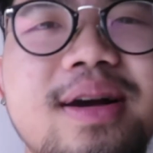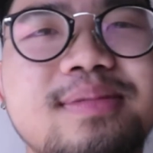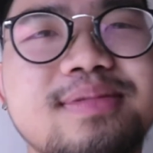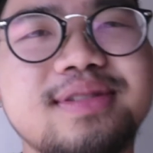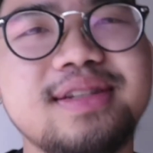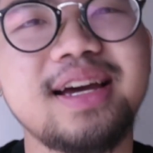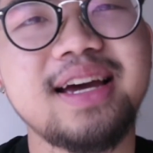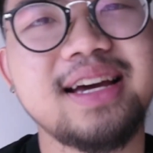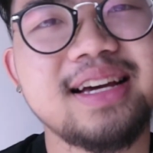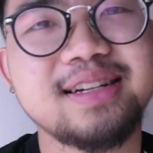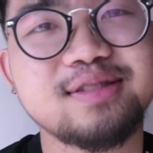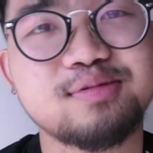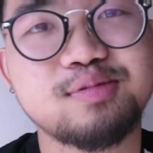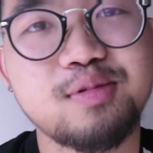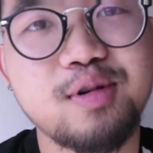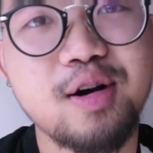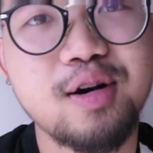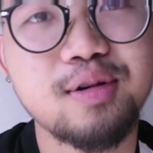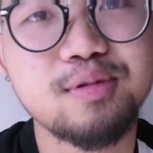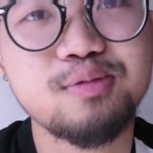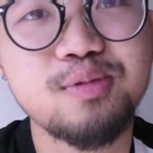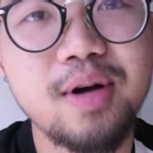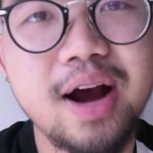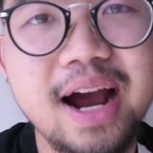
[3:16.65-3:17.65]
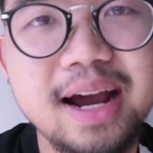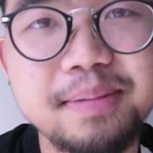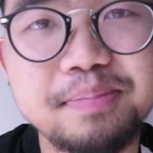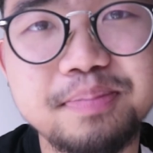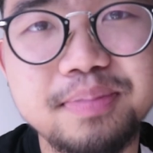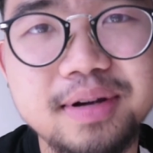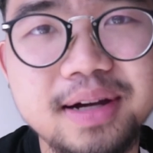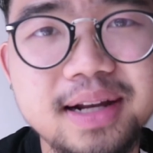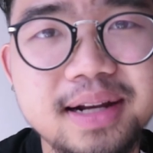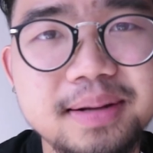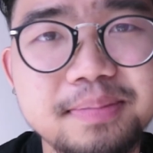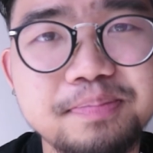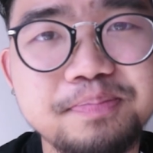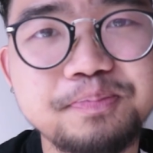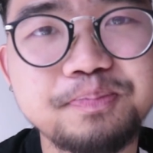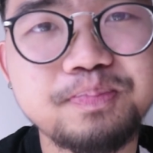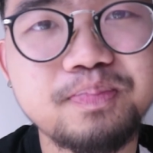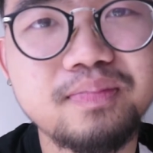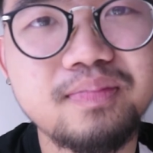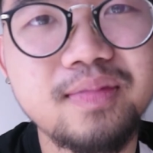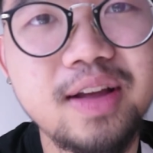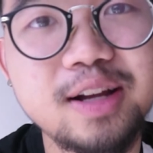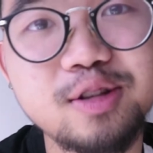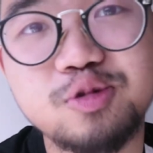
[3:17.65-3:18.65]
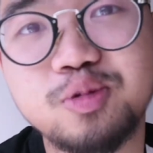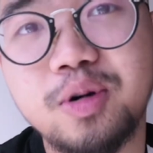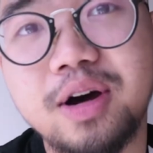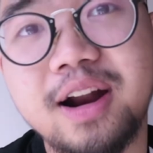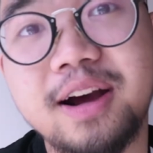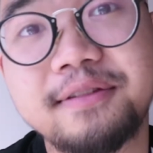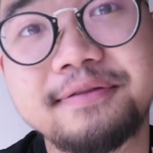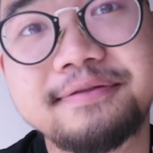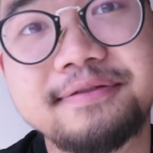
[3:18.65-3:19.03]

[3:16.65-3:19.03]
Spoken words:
I'm saying is wrong or right, but that's what I